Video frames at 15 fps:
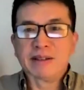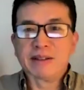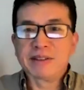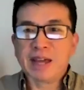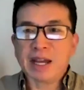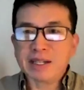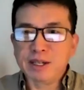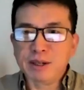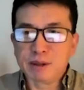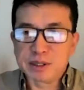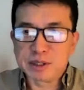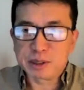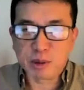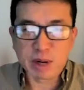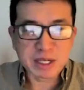Thank you.
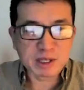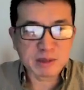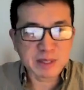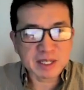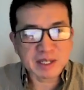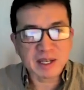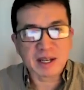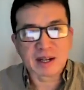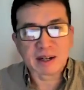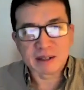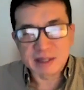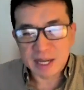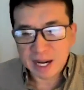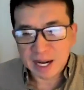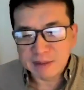It's great to be
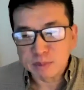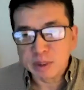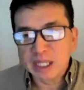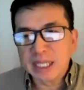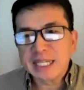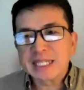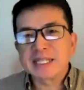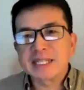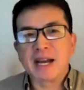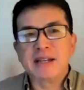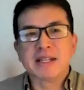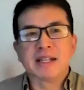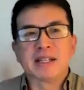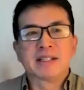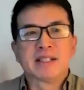here. I'm really
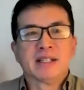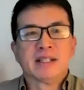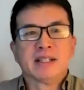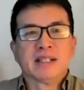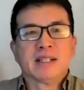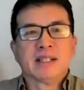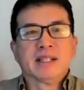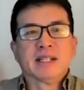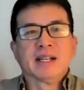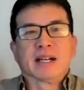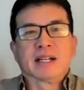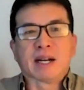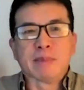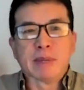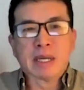excited.
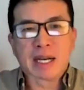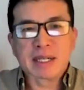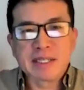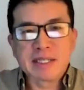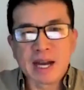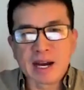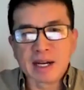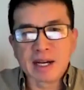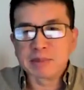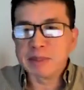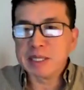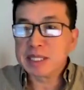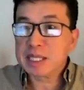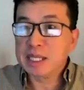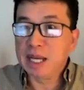Carbon Lockdown has
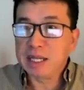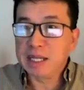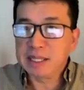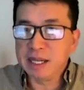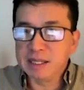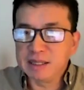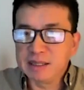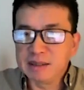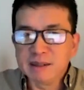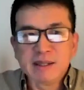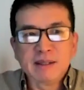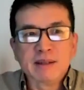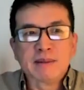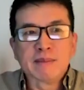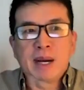been selected
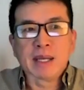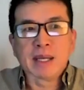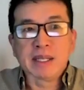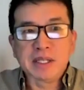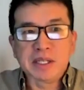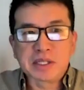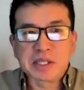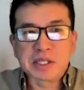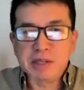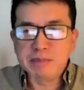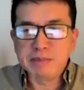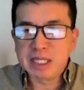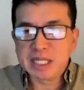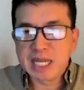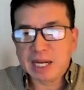by the
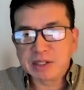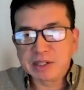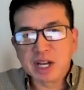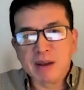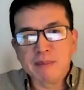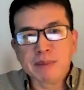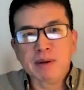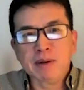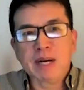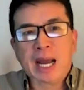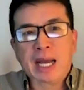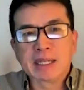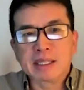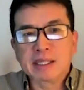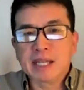esteemed Tech Chamber
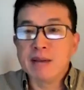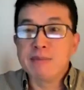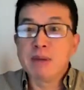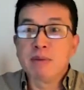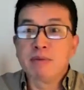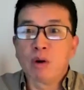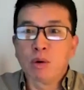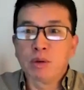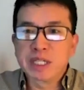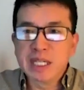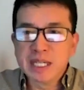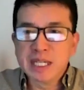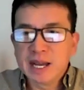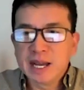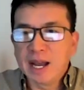and Climate Vault
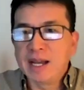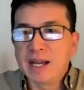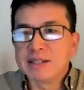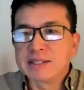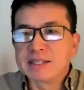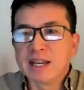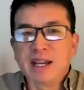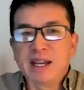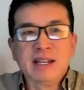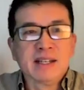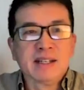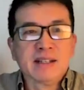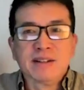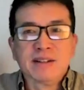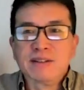as a
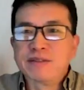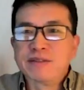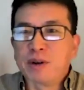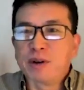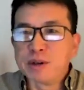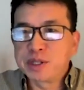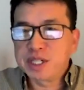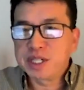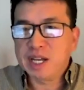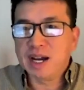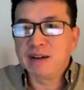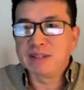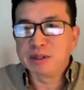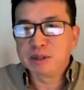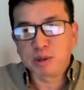first
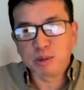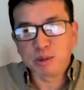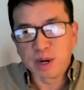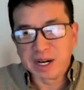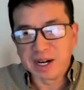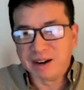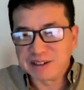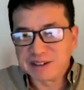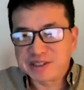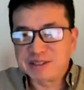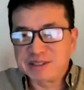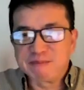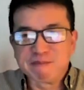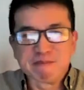of the two winners.